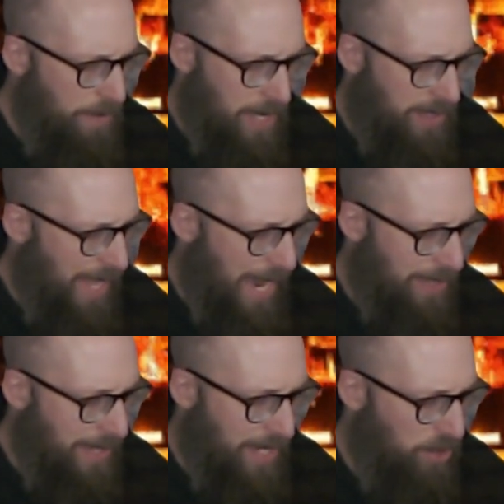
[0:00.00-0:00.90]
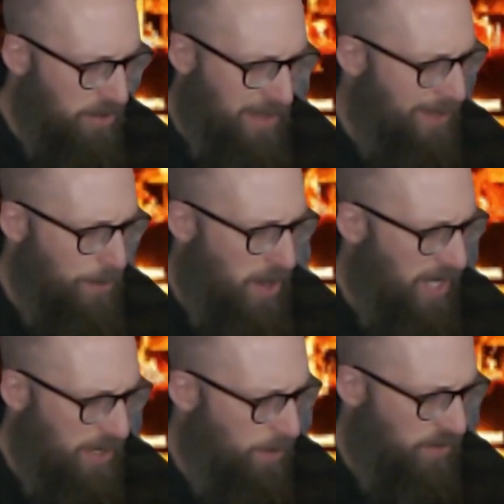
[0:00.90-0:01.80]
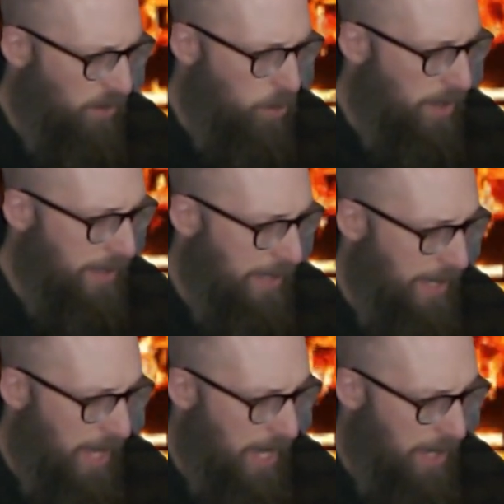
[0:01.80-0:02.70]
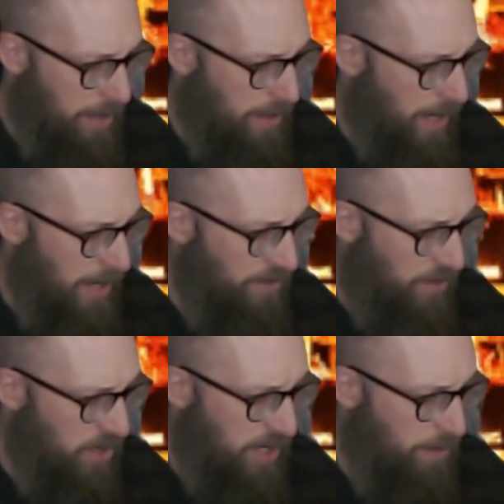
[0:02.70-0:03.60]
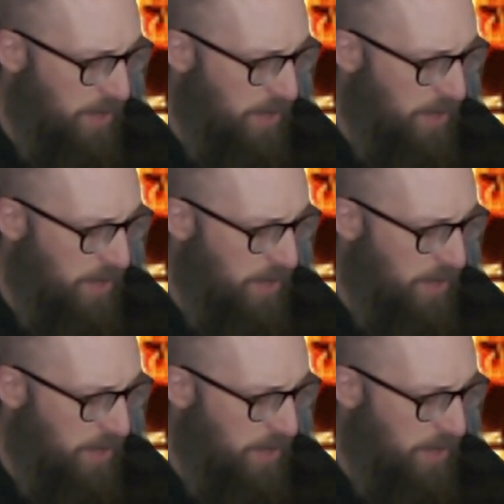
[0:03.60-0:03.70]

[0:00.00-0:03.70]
the exact nature is impossible for one unversed in